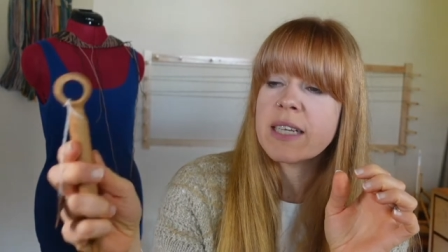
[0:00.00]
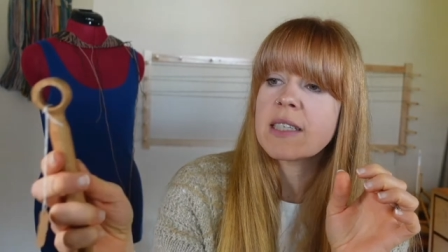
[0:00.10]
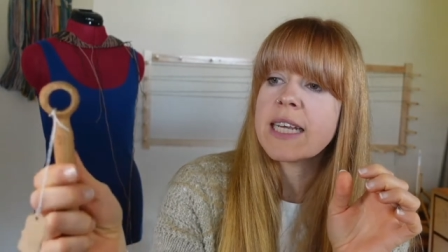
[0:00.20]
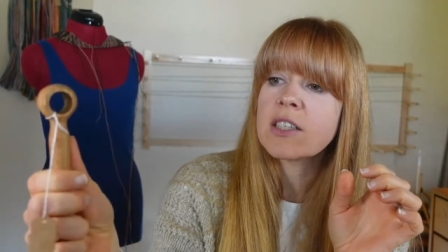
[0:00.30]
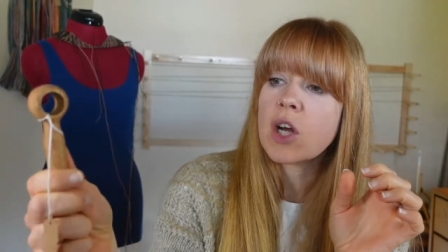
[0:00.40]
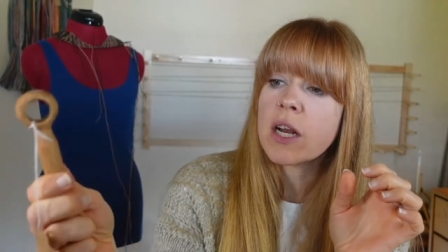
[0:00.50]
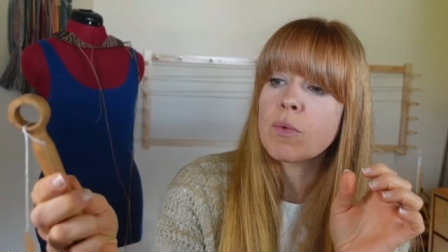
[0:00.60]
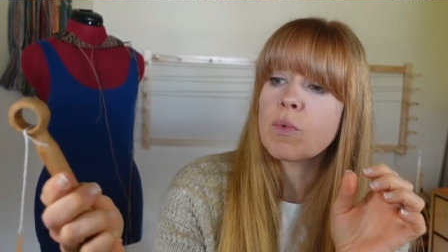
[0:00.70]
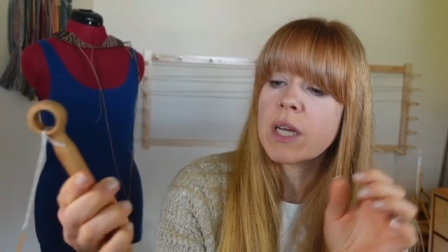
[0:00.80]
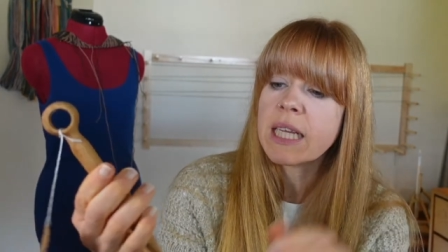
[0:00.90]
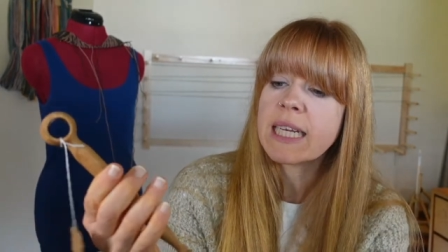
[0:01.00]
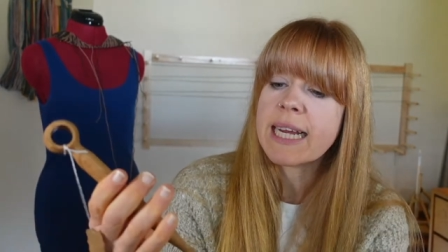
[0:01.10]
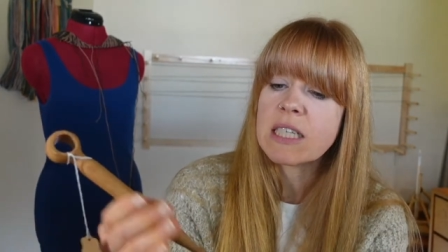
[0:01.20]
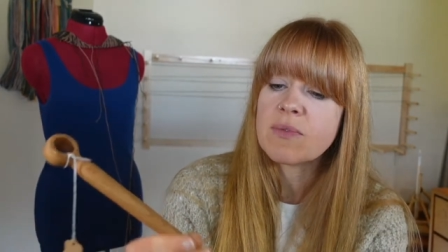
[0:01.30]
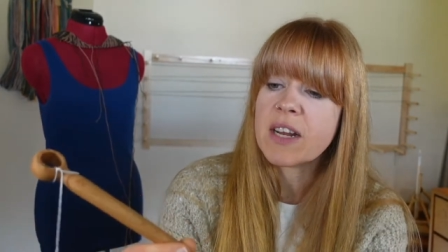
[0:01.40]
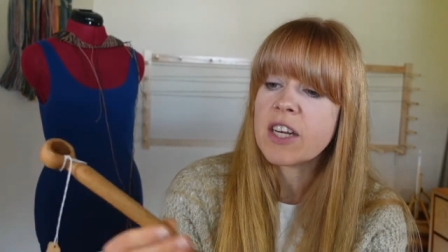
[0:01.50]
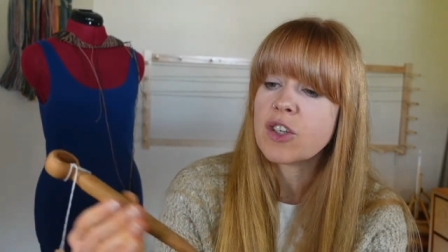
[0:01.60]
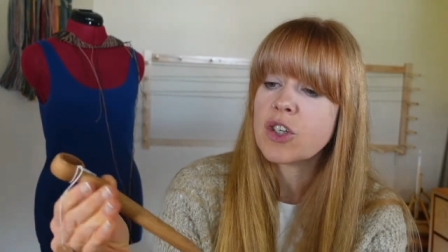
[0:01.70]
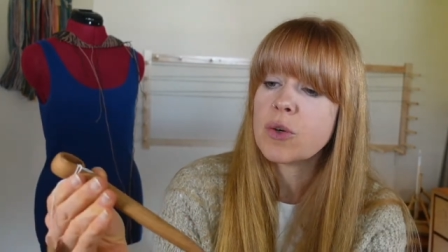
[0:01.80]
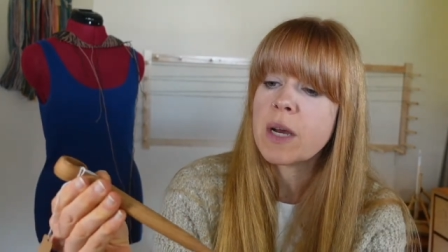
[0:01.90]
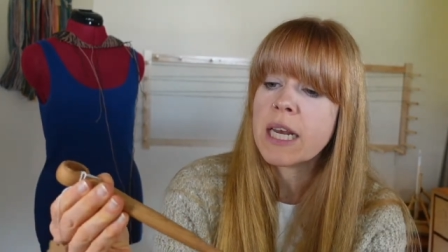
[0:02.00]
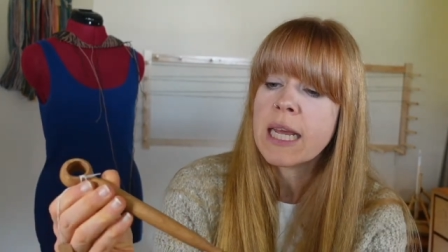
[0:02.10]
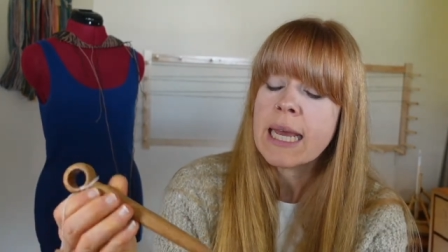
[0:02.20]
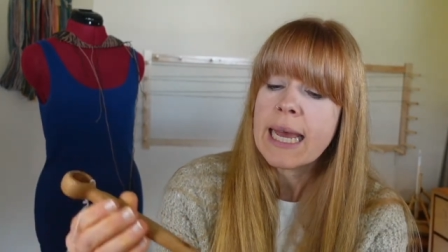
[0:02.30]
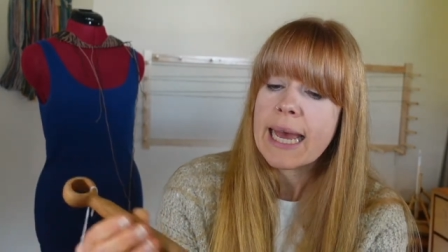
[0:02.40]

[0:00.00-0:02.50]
It's, it's got a really nice finish to it.